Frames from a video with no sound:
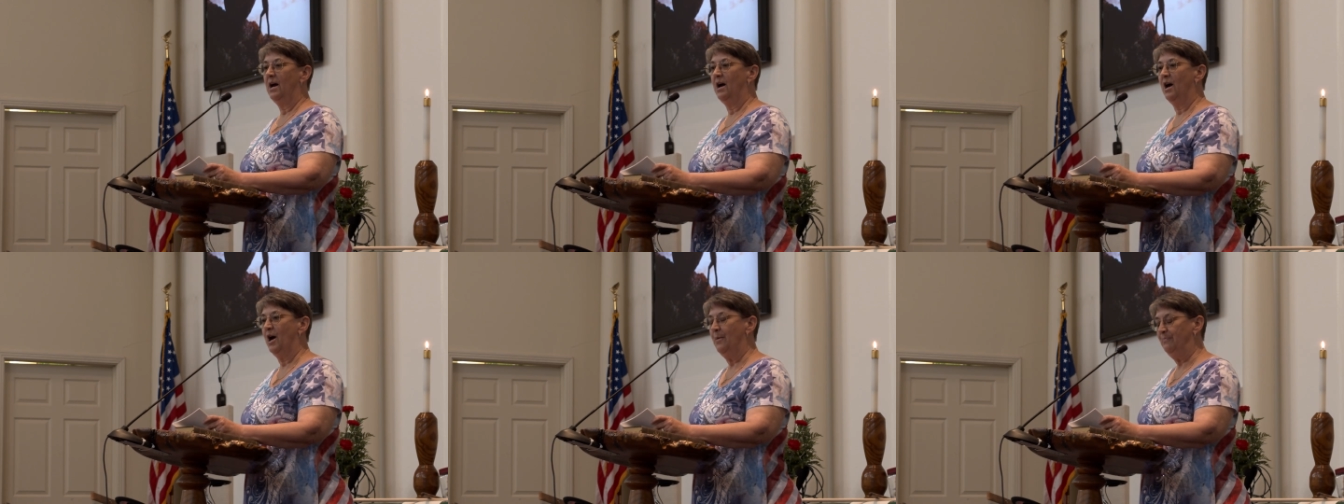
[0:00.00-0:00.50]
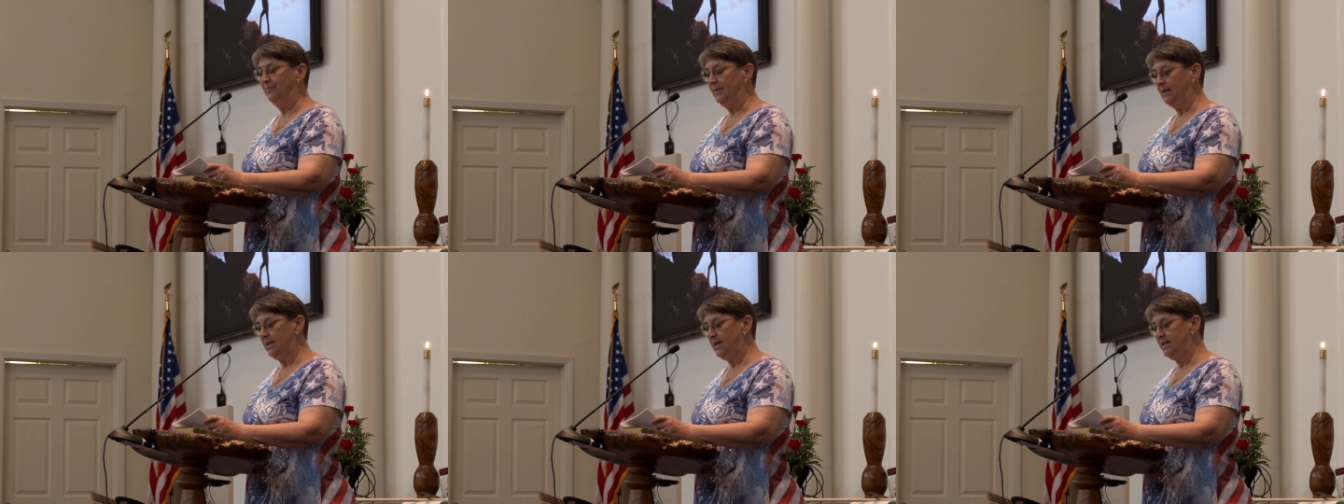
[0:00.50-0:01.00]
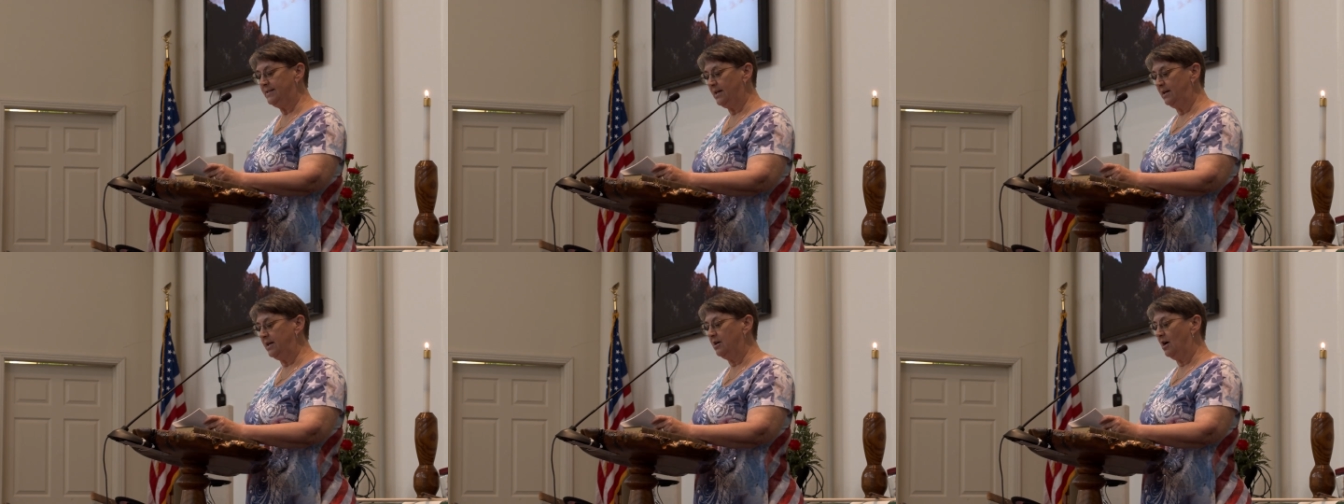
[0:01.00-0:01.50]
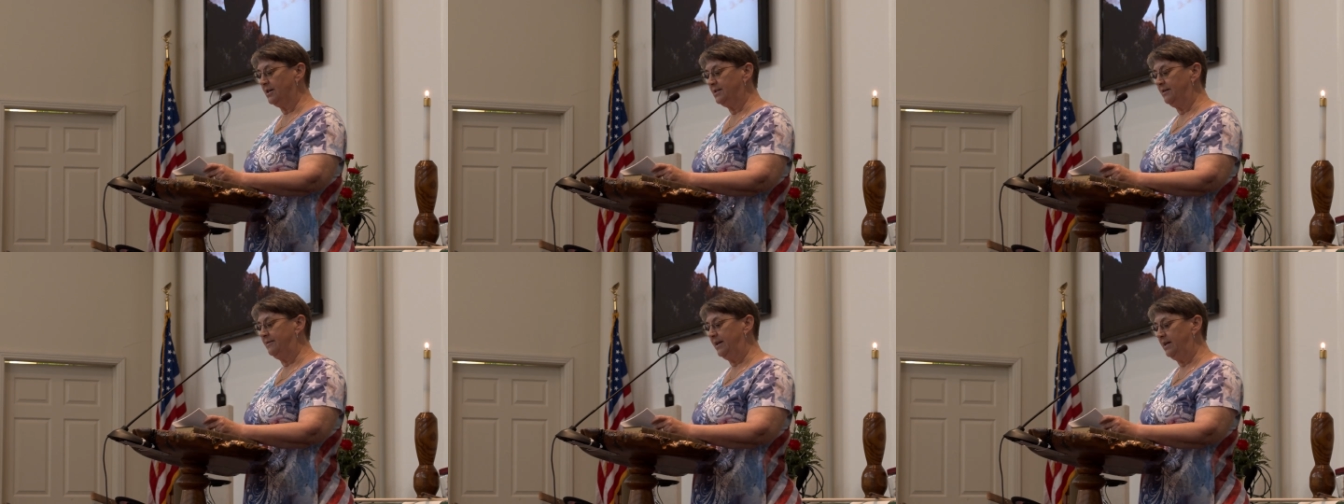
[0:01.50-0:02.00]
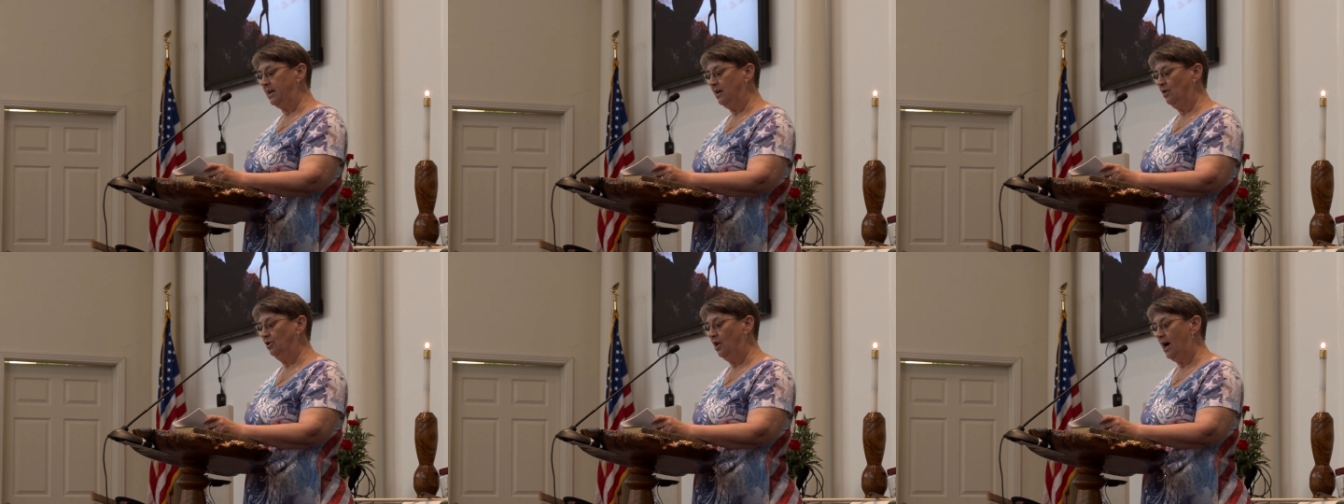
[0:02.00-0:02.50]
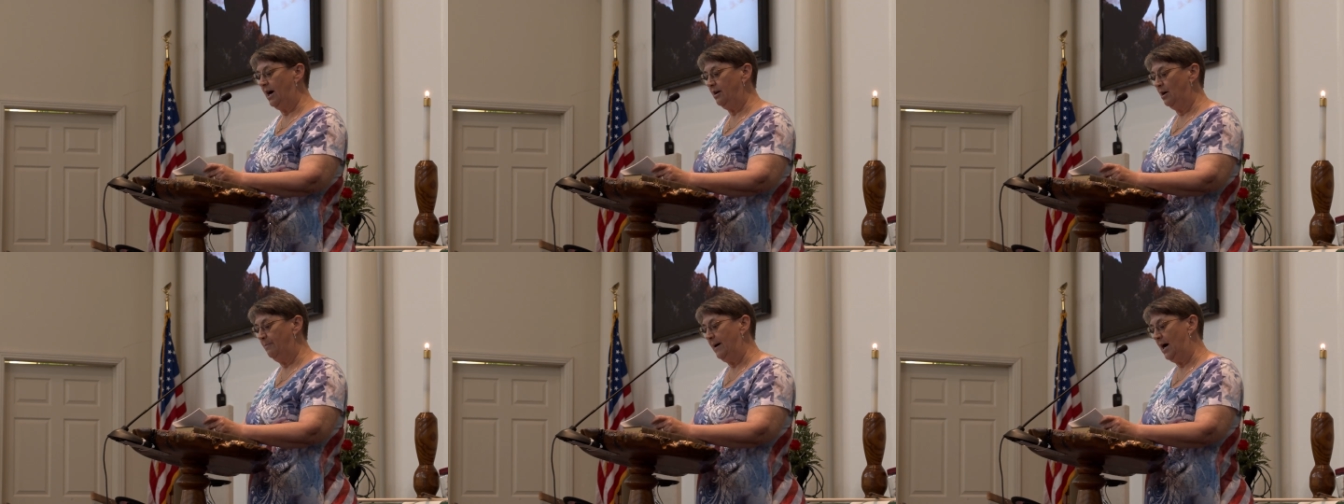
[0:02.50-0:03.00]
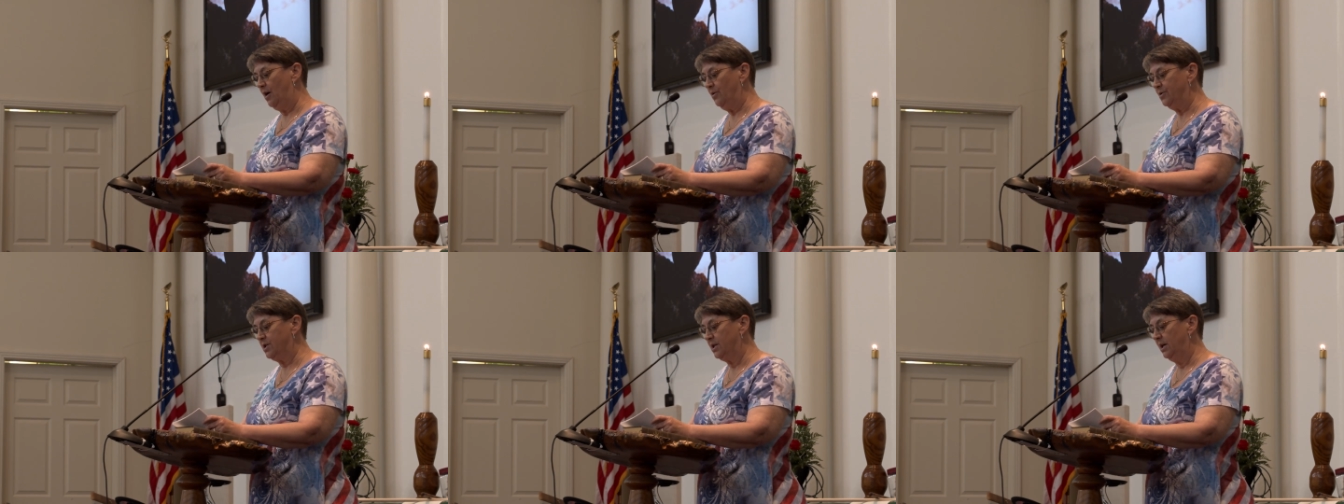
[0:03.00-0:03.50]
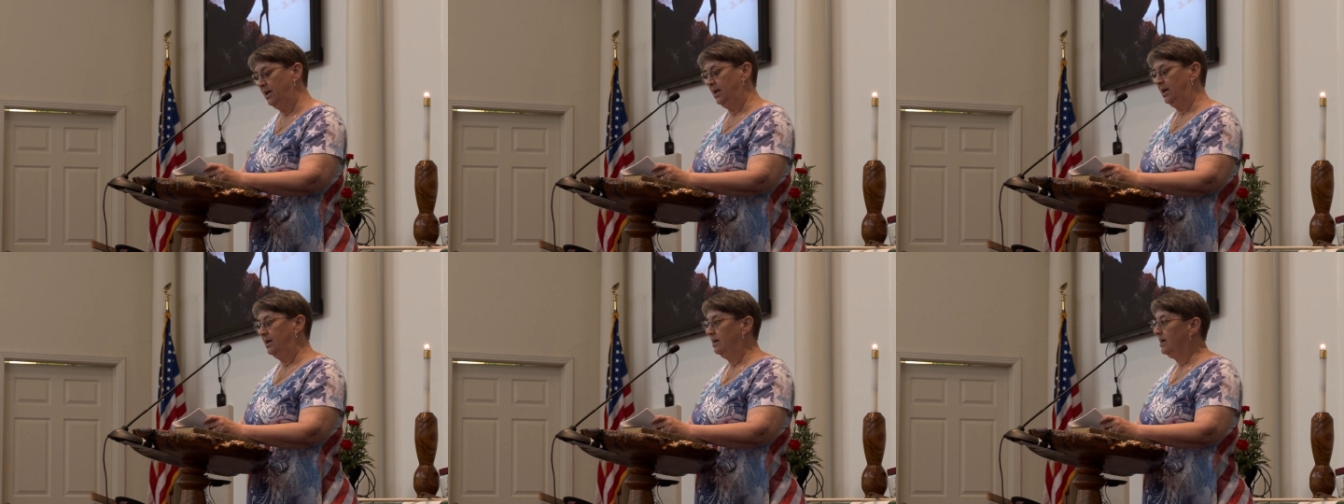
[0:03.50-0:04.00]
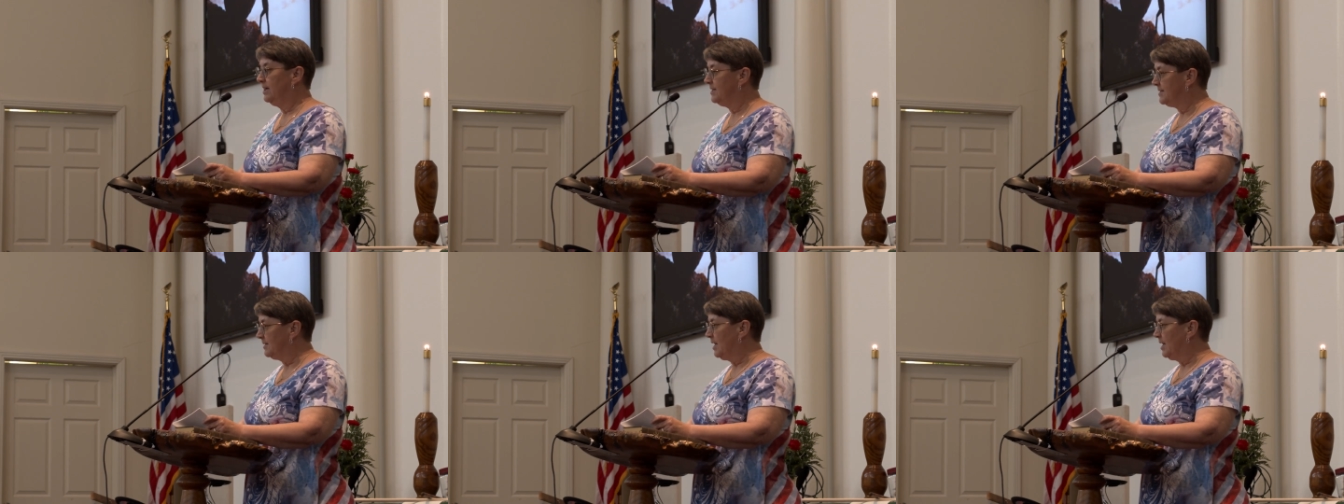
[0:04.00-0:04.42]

um, he said he got to thinking a lot about his